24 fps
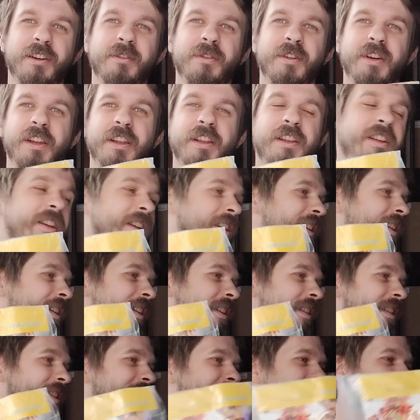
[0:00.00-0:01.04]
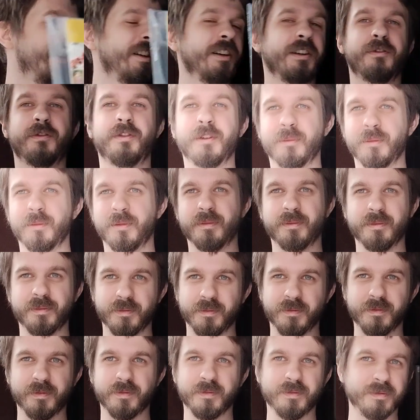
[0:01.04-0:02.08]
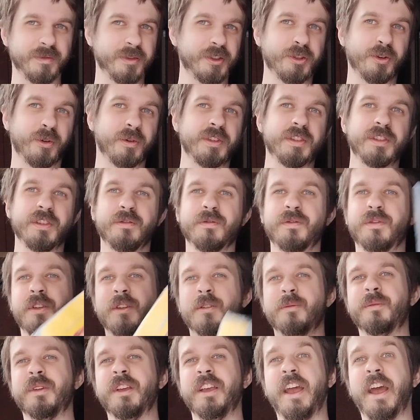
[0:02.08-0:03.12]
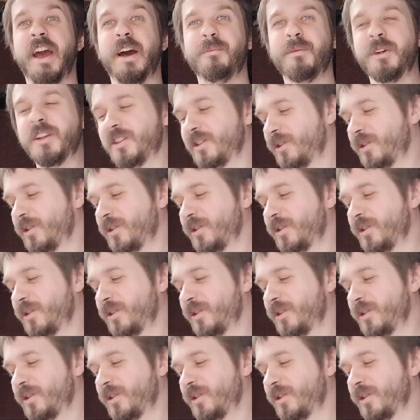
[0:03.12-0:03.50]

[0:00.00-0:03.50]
already from sourcing from at my